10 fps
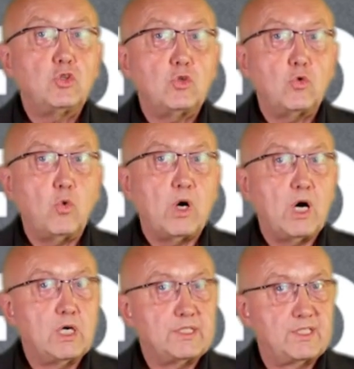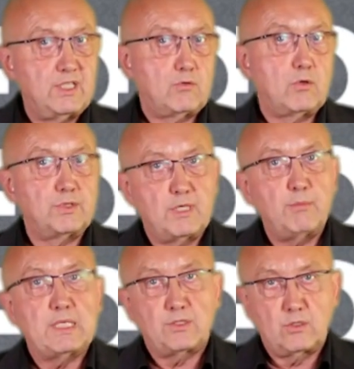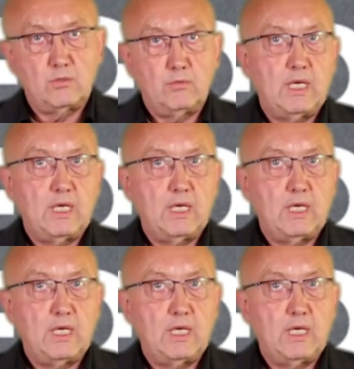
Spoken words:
do a 0 semester,